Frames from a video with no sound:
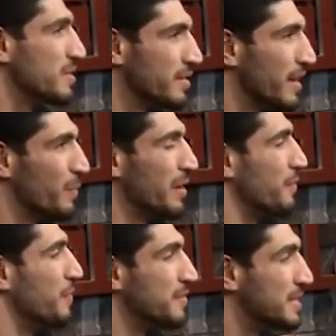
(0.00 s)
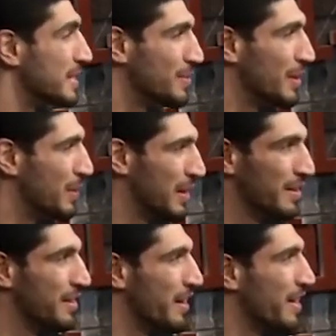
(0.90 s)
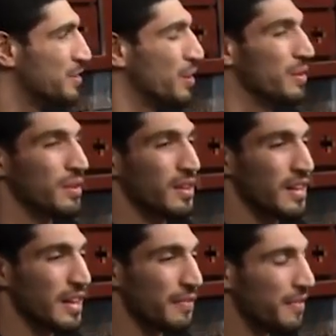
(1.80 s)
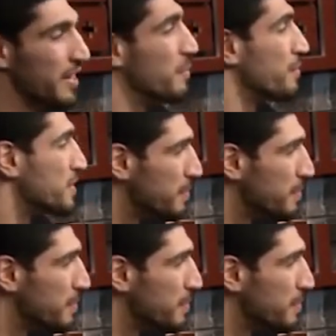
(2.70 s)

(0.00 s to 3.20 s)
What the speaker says: was in like 5th, 6th, whatever grade. So the freedom of